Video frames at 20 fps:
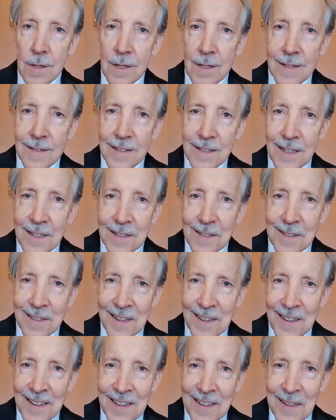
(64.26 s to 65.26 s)
in these
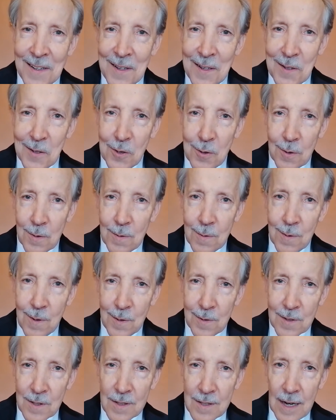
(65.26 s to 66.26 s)
two
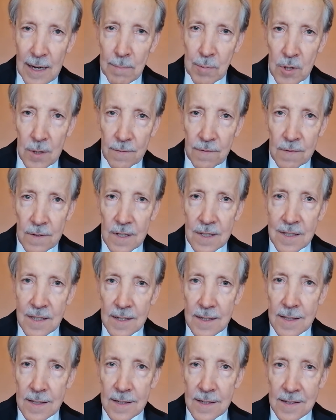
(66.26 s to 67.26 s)
types of
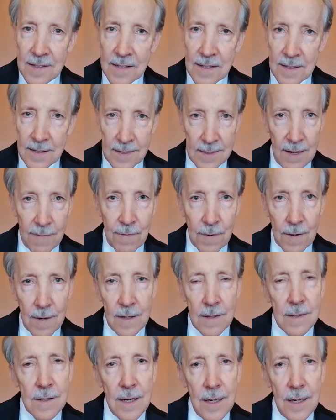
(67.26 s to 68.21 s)
diseases is different.